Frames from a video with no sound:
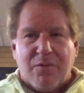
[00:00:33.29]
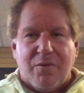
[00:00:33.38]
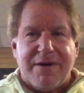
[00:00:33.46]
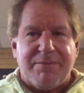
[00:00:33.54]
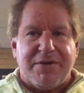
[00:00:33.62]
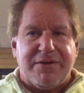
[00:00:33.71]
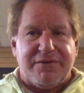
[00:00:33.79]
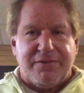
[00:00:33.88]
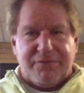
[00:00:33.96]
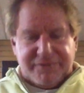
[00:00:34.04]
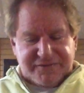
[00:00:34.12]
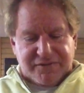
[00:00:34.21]
what I'm going to
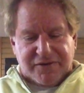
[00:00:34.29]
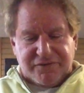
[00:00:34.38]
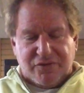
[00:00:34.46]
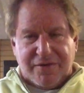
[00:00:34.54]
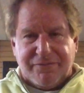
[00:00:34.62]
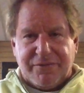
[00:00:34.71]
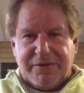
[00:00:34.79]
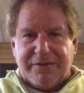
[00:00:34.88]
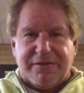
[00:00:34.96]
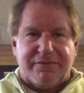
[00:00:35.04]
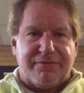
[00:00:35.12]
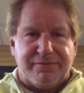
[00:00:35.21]
do, it starts off with a
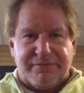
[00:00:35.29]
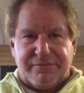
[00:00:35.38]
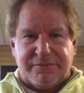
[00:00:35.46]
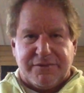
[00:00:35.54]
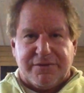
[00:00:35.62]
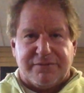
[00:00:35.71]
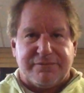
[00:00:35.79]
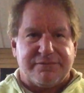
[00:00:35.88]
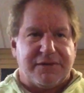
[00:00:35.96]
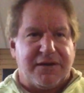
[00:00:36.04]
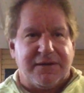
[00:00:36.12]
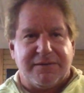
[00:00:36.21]
little, little
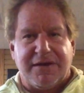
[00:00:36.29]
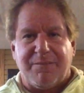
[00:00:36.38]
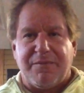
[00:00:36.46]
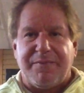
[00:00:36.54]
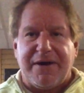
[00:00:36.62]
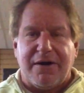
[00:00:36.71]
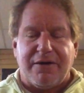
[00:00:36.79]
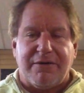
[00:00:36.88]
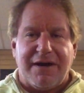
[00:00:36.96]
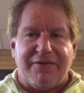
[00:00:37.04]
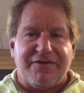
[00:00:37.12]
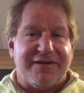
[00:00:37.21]
uh, couple
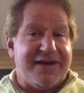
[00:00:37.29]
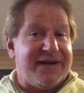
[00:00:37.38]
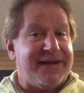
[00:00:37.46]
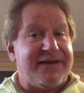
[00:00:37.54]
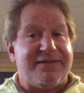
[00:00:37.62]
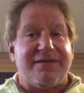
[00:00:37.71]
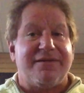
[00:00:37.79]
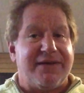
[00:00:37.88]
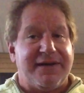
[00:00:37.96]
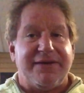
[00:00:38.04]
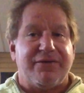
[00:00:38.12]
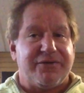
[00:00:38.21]
paragraphs, and then it gets into
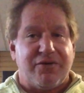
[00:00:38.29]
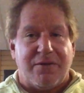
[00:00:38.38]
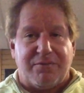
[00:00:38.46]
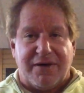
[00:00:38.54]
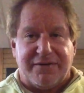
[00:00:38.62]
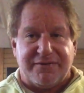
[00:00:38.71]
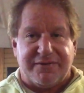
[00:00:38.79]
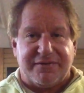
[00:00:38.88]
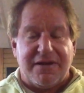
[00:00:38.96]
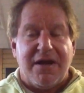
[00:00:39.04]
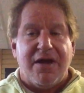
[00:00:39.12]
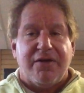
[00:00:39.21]
the healing thought
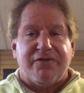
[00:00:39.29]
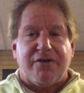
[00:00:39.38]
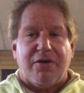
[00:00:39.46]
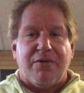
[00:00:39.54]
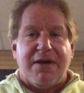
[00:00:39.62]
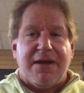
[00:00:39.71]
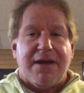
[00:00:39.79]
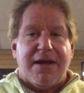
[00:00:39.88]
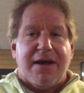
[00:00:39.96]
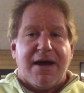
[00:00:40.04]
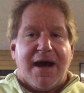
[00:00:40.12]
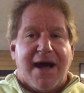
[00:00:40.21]
process. So
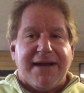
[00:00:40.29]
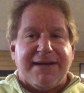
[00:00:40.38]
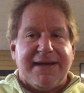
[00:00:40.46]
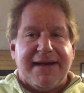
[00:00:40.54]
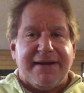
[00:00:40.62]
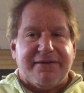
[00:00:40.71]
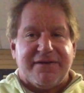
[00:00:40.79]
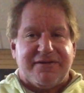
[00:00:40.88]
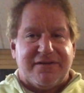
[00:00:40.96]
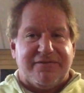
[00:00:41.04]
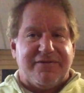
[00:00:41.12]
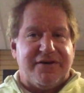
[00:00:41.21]
I can't let
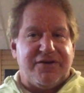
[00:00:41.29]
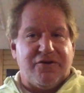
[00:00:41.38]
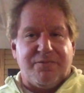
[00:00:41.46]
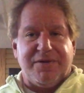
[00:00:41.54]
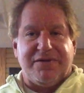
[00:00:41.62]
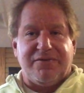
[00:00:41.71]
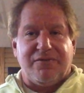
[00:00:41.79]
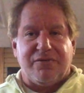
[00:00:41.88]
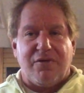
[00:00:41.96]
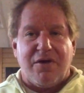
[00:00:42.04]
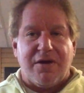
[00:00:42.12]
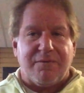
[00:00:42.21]
this video be too
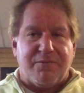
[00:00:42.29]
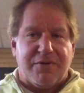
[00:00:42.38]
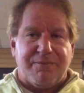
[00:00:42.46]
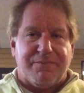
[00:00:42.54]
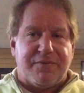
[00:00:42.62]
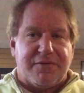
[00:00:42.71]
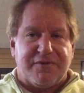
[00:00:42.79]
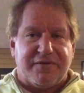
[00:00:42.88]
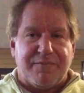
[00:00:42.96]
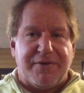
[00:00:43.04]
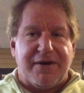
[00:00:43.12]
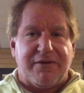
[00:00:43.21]
long, but because
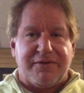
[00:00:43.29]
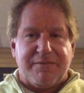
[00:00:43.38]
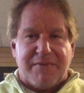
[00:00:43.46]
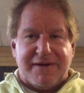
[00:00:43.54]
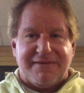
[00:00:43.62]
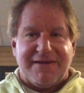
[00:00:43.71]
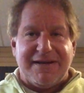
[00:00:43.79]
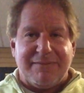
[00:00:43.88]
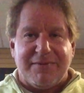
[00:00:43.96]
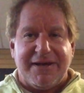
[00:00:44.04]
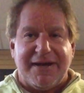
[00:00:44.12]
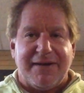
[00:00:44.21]
apparently my
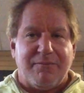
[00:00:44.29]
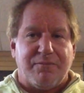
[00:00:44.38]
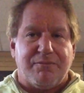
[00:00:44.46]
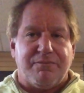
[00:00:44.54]
team can't